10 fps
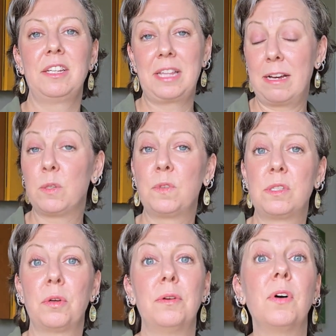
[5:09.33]
that's for
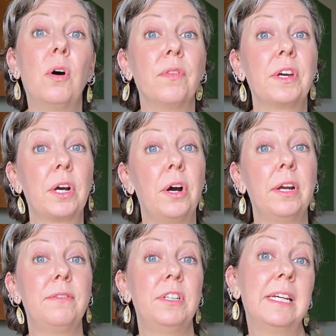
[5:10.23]
sort of on the go
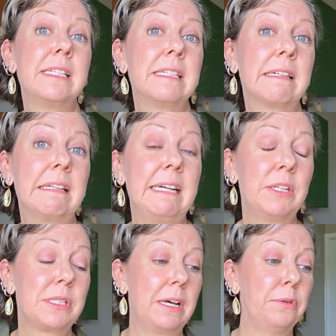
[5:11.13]
if you need to clear
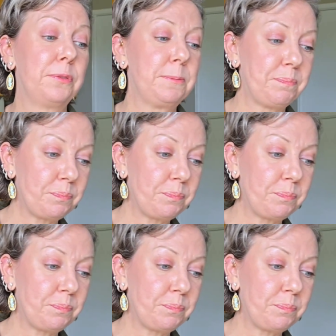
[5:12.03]
yourself.